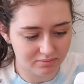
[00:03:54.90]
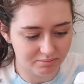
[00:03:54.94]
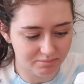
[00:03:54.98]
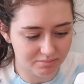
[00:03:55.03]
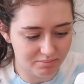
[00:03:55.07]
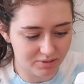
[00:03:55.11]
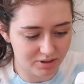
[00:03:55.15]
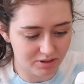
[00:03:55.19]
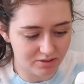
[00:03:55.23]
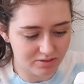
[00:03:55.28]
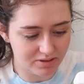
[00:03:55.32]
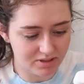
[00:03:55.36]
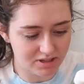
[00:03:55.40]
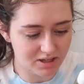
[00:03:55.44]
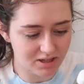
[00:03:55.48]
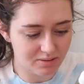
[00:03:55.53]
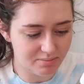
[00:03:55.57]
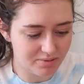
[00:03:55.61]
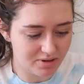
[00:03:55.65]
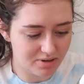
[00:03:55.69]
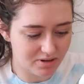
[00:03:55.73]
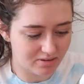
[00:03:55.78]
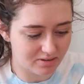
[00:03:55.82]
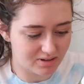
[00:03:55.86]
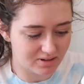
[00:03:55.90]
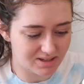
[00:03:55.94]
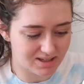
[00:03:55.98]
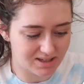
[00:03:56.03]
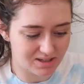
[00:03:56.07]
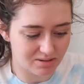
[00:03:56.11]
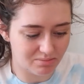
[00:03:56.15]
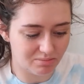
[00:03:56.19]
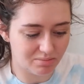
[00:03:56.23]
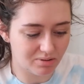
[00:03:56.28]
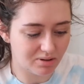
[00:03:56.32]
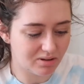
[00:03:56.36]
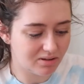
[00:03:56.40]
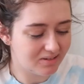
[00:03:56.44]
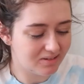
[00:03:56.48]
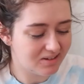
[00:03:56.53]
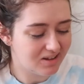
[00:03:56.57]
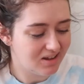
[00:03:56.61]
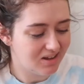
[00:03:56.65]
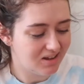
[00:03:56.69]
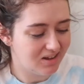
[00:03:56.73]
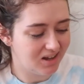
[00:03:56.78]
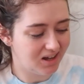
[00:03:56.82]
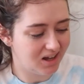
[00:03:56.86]
Beauty Pure and Simple.
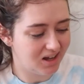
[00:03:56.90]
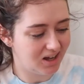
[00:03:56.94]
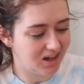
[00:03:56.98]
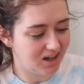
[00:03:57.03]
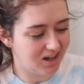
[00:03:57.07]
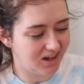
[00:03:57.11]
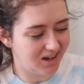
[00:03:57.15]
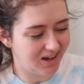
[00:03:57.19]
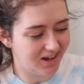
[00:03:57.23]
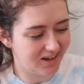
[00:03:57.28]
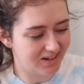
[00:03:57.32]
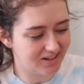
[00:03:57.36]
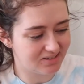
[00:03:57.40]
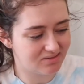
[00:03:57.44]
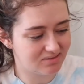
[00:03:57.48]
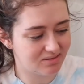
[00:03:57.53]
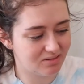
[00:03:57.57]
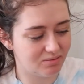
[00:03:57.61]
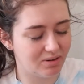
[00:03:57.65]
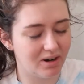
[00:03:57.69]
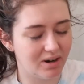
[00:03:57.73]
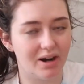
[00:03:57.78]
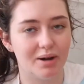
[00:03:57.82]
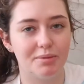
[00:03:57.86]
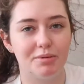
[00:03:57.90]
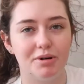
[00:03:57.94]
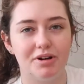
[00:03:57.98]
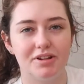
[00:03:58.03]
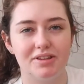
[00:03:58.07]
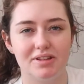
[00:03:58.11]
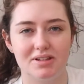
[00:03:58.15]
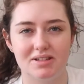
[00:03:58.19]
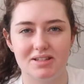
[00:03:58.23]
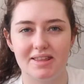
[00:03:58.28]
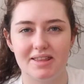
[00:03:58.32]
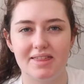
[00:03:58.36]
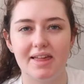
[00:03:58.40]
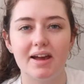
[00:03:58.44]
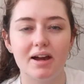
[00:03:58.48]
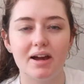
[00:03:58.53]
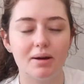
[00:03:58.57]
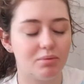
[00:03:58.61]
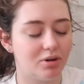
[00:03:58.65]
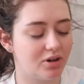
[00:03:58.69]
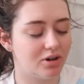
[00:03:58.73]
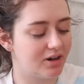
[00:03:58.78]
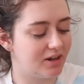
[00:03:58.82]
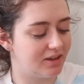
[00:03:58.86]
I don't know where I bought this. I think I
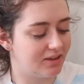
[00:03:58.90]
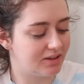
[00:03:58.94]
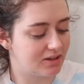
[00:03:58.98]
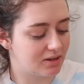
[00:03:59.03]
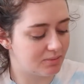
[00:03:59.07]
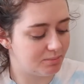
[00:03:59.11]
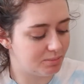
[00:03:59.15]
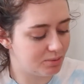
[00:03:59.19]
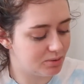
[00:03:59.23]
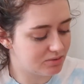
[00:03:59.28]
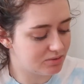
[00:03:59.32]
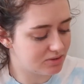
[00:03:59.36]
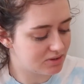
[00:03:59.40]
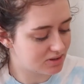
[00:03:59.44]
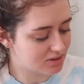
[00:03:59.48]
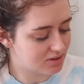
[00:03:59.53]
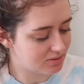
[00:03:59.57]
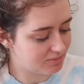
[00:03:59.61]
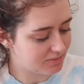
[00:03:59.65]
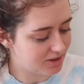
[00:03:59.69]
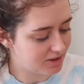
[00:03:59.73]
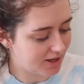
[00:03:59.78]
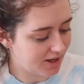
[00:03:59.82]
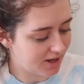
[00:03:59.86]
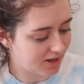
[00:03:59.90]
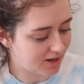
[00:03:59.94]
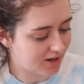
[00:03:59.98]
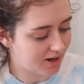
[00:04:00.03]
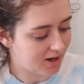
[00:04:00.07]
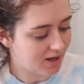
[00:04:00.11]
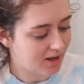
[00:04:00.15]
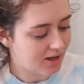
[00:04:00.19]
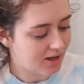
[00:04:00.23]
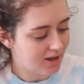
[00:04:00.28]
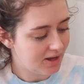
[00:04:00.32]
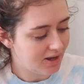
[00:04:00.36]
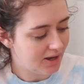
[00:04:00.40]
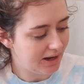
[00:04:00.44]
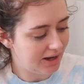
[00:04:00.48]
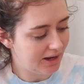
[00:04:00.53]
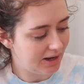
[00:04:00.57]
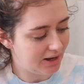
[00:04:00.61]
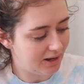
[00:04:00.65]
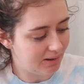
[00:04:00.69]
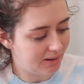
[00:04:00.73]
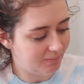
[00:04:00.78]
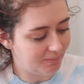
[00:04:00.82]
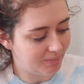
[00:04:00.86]
bought it in like Boots or something.
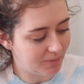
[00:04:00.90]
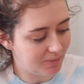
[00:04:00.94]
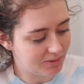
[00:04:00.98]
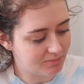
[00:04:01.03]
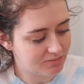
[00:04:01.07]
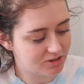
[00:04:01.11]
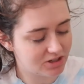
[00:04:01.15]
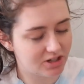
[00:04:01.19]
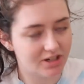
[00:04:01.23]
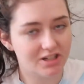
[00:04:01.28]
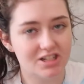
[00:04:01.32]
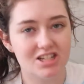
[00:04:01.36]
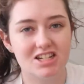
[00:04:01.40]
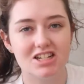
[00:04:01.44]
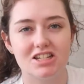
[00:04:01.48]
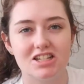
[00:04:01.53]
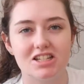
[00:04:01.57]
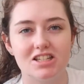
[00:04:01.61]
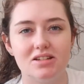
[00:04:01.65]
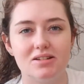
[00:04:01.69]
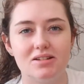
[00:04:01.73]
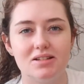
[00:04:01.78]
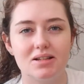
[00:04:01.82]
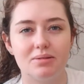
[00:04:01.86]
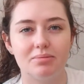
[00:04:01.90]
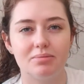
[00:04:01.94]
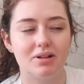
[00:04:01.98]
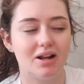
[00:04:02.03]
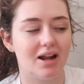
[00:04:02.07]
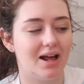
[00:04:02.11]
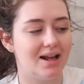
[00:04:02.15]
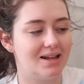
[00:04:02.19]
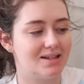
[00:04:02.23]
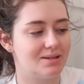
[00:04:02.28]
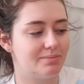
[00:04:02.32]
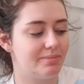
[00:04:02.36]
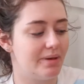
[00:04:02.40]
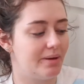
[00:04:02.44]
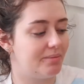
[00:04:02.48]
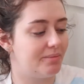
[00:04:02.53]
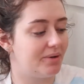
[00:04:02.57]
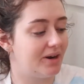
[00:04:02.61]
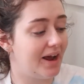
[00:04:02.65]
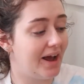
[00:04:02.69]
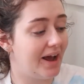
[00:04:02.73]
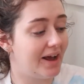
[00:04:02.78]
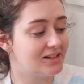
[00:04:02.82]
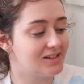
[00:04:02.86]
But I'm trying to just use up the last bit.
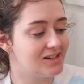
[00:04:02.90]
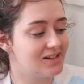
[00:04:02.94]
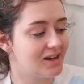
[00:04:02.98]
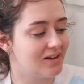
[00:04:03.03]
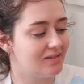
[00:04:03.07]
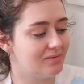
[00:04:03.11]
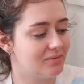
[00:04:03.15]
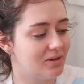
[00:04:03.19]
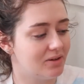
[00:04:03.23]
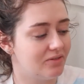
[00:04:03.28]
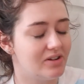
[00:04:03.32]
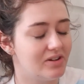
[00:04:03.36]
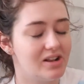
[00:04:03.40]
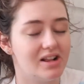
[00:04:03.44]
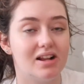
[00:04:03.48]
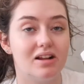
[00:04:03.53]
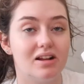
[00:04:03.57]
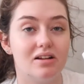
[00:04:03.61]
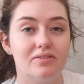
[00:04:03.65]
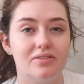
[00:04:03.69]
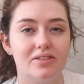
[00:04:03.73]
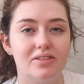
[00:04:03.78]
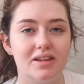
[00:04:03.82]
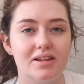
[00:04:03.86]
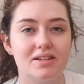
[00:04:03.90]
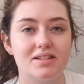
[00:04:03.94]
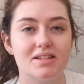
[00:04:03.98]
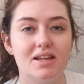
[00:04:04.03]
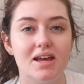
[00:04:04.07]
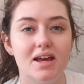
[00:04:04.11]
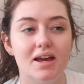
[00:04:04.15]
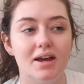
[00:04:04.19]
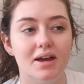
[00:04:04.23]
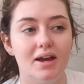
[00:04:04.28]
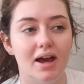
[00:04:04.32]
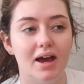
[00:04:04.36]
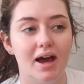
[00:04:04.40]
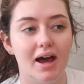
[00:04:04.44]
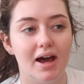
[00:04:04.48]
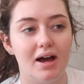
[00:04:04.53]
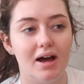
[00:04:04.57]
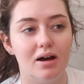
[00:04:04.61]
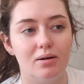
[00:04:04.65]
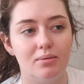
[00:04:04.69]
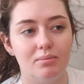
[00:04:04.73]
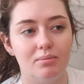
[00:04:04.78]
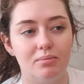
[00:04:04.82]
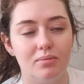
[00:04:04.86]
But I actually have been really loving this.
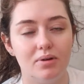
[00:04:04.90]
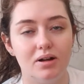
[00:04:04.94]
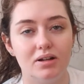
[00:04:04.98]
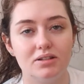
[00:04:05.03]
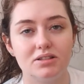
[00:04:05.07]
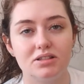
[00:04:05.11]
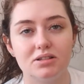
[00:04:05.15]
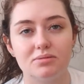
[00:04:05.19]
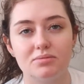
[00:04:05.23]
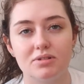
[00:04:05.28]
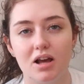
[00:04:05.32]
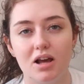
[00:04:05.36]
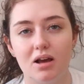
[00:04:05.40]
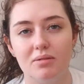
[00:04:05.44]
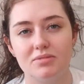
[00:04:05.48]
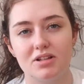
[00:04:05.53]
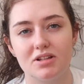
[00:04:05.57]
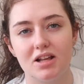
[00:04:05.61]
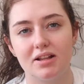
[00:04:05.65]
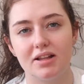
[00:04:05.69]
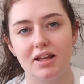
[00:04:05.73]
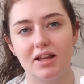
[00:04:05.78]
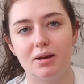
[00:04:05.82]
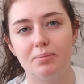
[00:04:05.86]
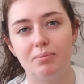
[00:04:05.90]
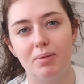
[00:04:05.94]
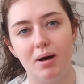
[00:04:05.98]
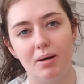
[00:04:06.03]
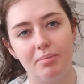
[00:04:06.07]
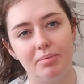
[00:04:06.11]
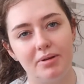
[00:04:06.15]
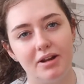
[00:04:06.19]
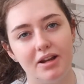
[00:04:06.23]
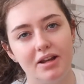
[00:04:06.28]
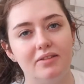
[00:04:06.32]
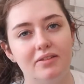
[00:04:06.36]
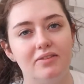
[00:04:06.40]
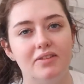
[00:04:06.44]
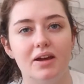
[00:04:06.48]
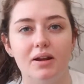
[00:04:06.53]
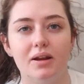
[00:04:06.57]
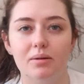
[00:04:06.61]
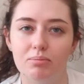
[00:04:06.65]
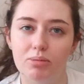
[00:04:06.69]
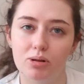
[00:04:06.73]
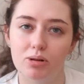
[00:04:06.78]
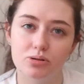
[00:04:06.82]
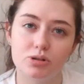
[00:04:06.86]
Sometimes I'll like pop it in and
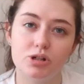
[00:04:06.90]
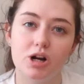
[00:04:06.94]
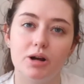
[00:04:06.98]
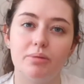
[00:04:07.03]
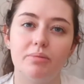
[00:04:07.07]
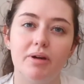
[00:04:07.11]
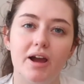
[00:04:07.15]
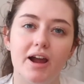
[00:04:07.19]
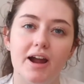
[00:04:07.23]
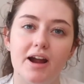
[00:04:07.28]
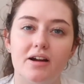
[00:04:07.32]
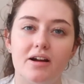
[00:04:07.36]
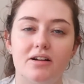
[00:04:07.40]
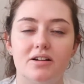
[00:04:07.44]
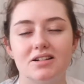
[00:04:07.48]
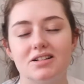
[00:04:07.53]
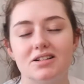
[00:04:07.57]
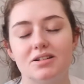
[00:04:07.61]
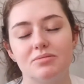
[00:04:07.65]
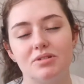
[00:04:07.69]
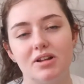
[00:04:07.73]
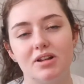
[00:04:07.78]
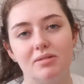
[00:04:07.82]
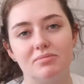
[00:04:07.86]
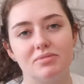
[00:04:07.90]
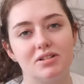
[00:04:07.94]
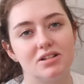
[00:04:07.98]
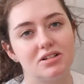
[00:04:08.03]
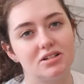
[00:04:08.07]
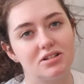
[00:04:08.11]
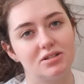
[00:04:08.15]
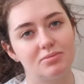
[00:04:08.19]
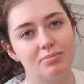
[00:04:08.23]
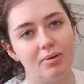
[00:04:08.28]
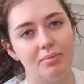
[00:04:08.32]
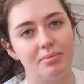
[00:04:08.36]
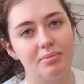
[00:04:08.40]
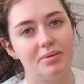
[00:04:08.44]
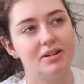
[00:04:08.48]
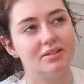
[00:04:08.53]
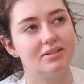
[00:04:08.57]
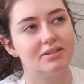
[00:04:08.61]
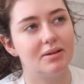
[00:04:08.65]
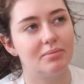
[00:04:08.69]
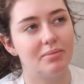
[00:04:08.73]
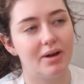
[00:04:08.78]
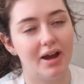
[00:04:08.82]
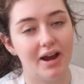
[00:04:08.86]
then blow dry my hair, or sometimes I'll just pop it in
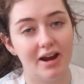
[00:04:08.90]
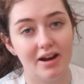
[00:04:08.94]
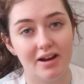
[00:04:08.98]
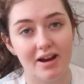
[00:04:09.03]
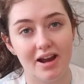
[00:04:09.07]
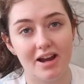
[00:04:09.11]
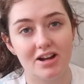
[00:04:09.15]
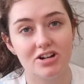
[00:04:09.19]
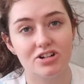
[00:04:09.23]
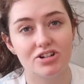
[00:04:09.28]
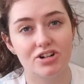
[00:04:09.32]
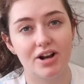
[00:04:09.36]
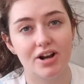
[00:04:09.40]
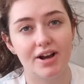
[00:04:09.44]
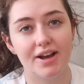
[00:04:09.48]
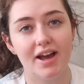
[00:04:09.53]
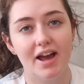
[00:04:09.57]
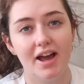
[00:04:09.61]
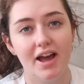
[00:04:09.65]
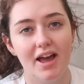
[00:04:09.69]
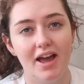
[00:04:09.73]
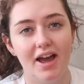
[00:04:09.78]
and let my hair air dry.